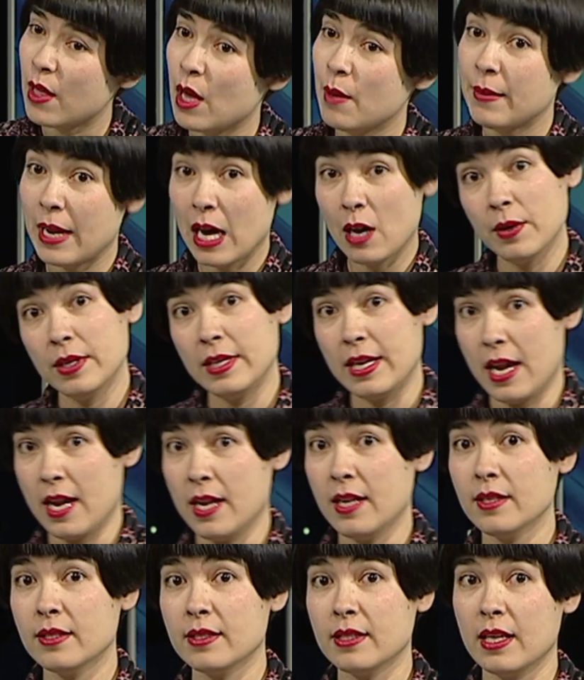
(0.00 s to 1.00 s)
of them
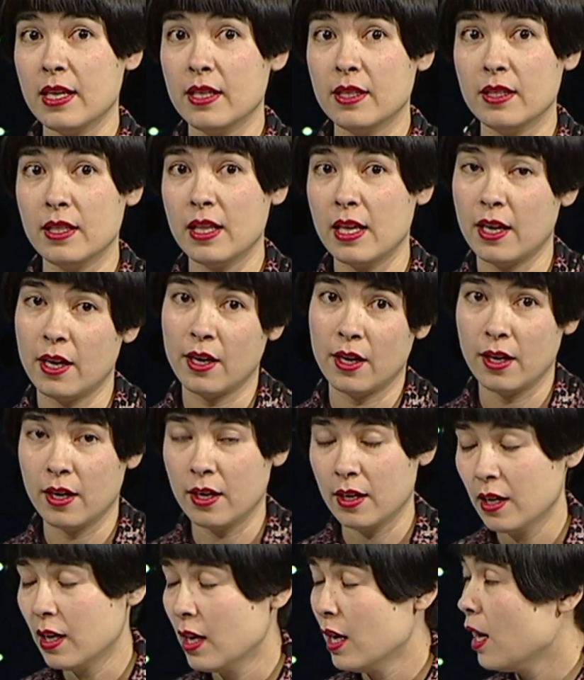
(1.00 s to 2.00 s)
nowadays in
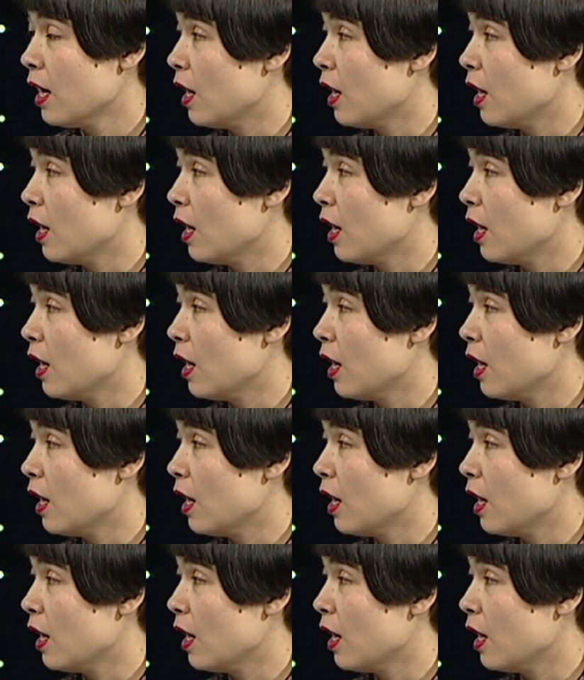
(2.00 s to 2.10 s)
their